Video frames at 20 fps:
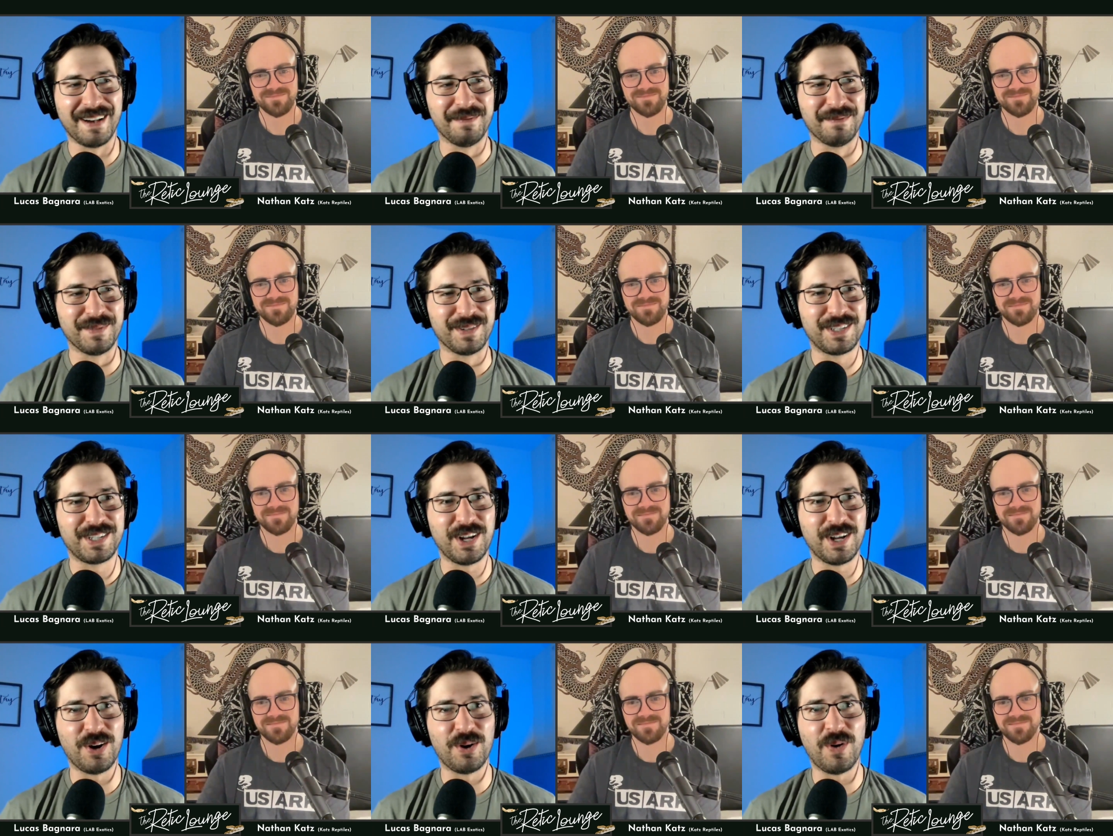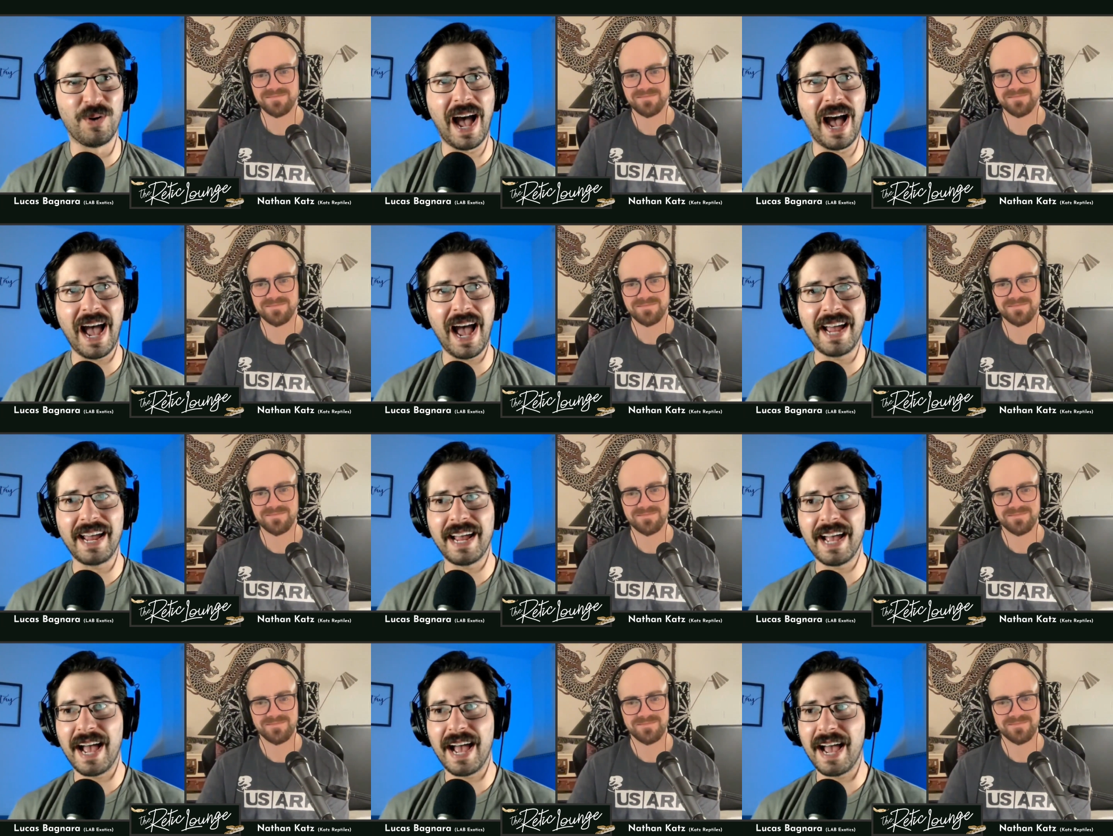Speaker 1: So
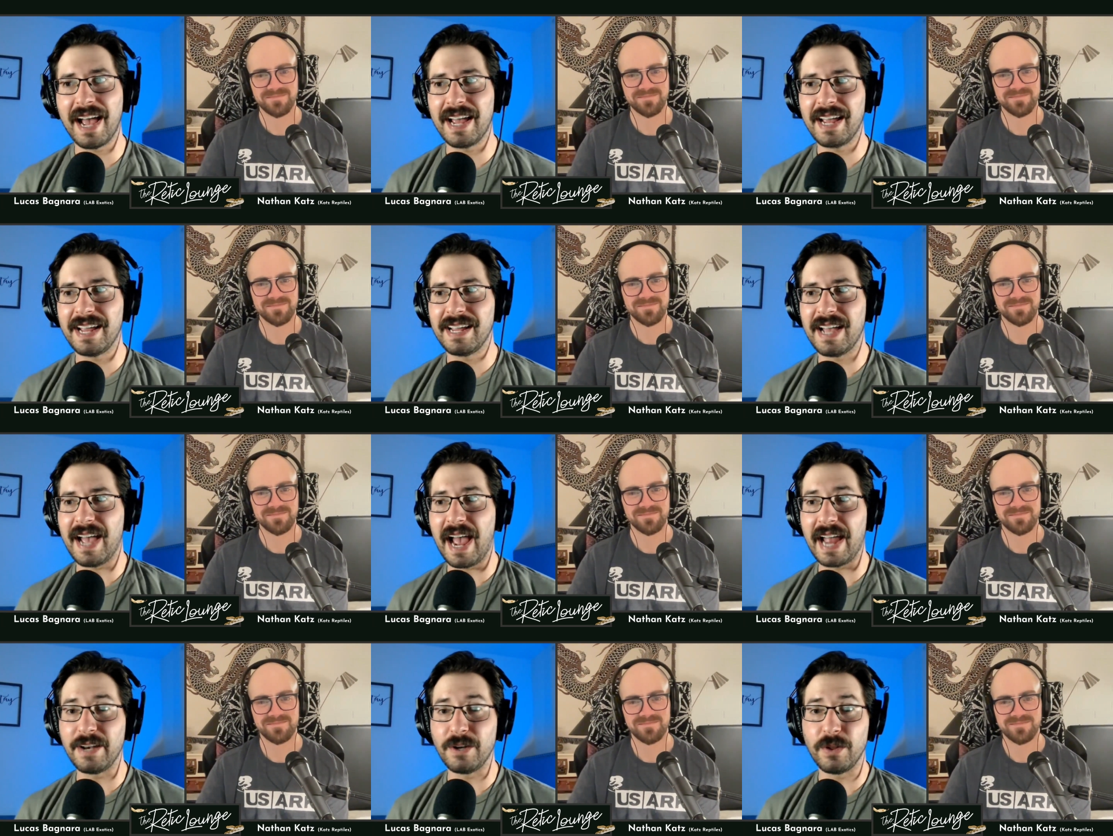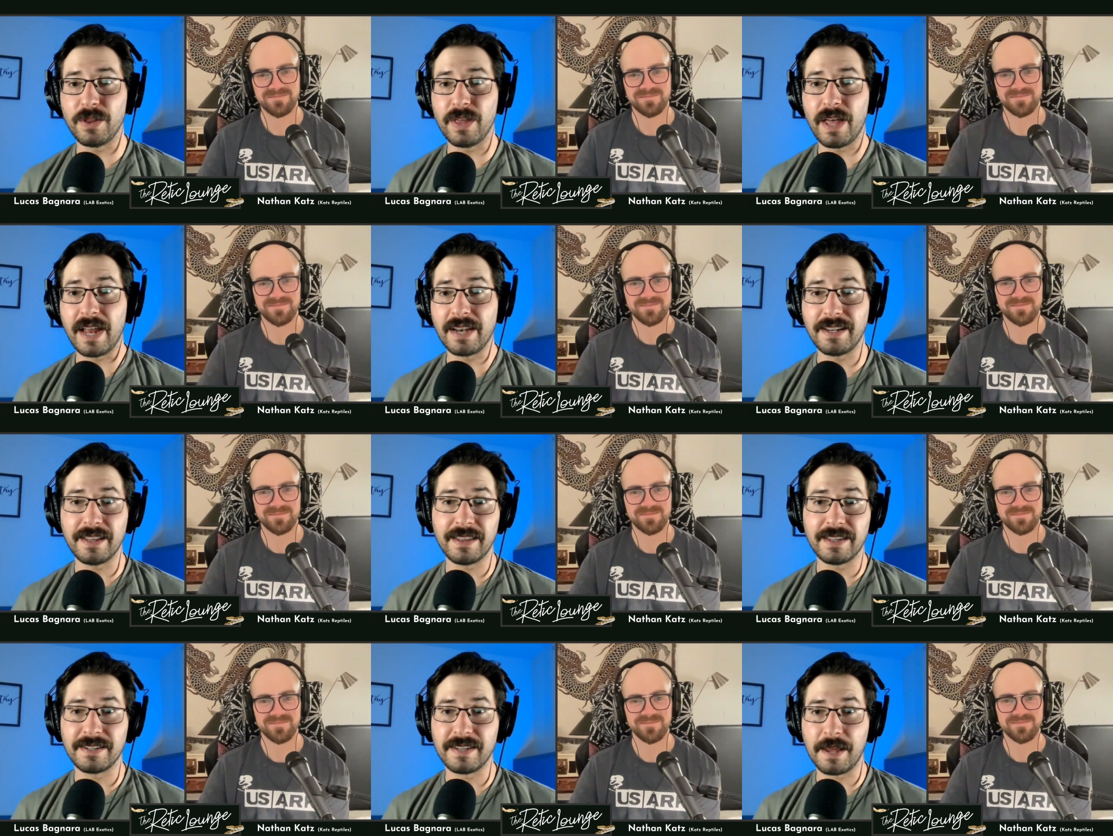I did the
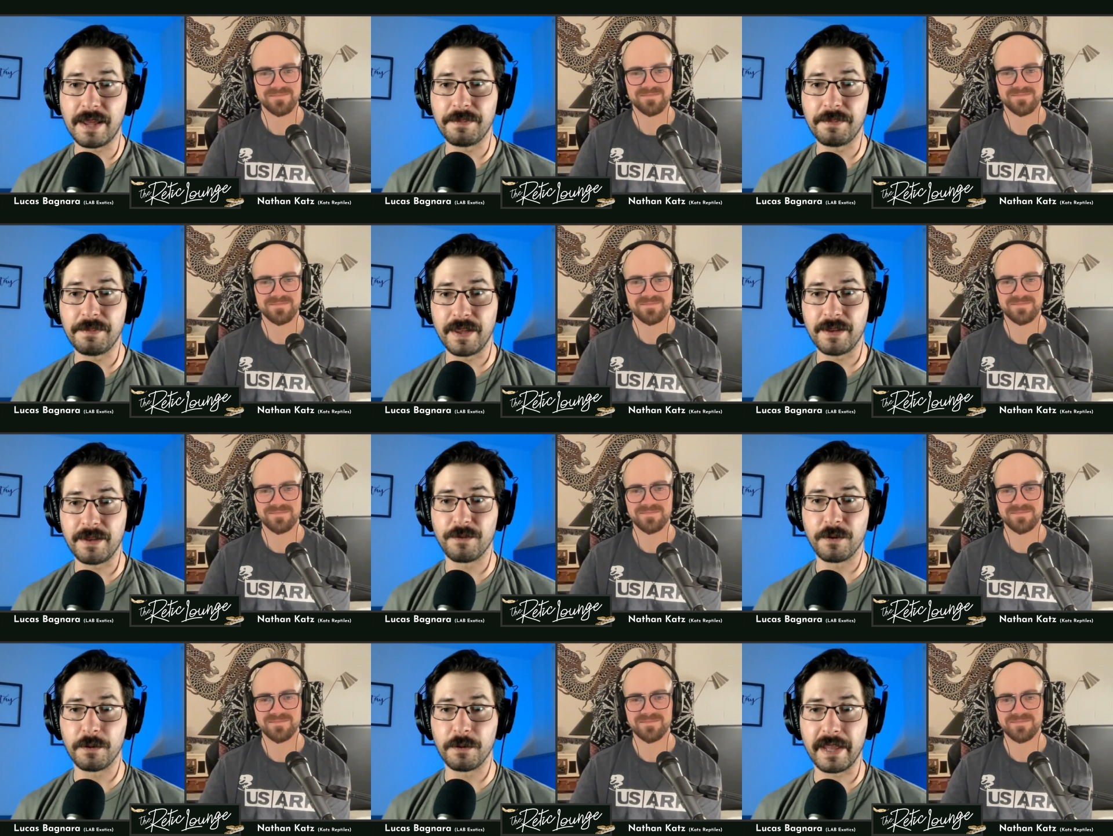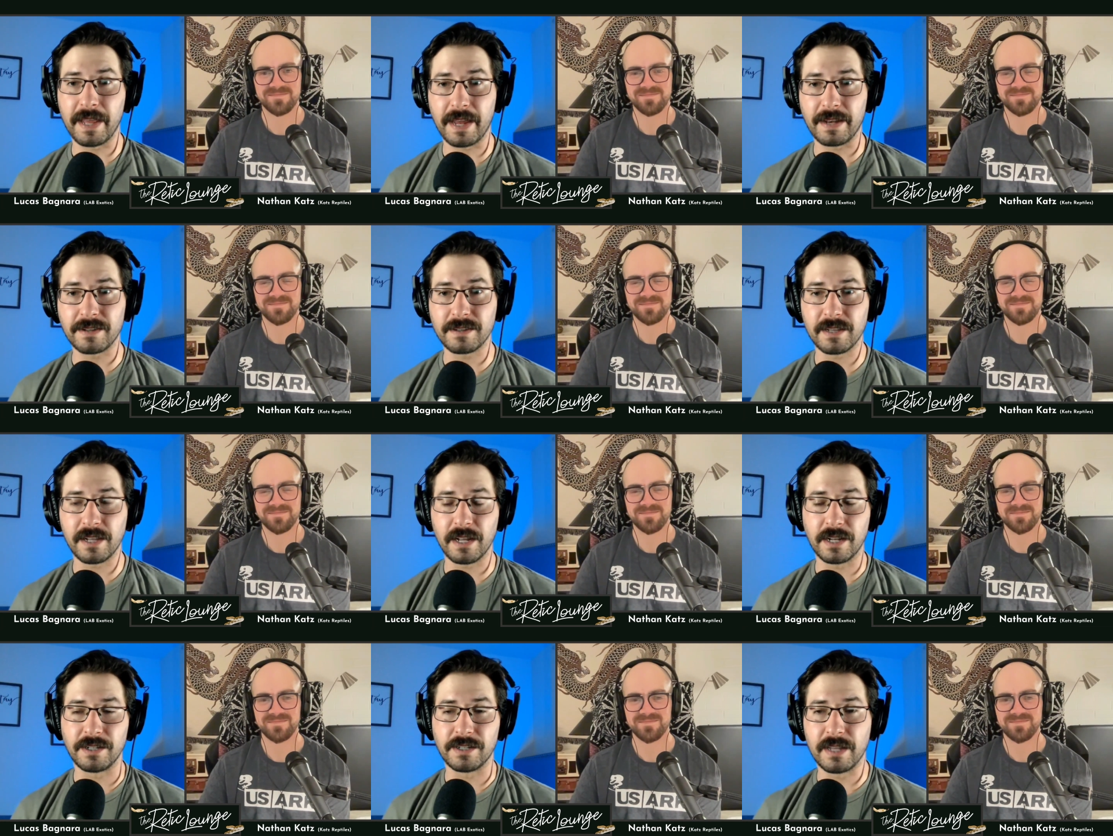same thing for my last
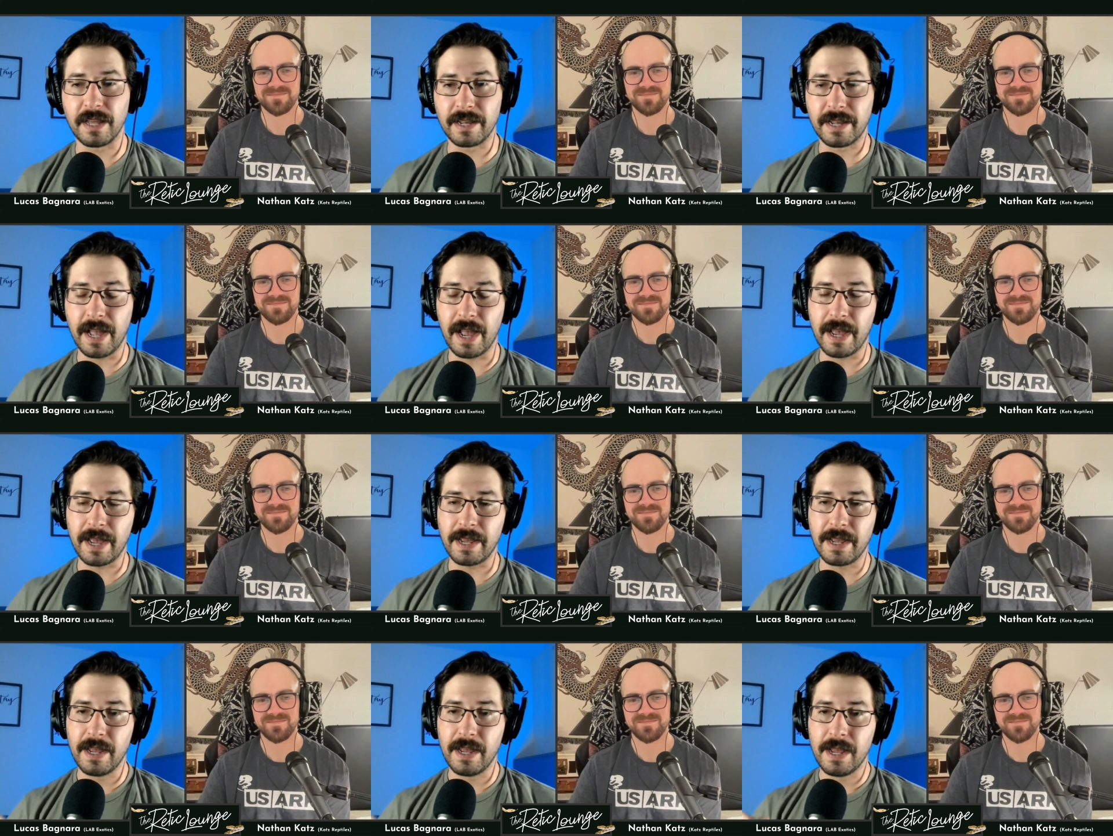clutch. I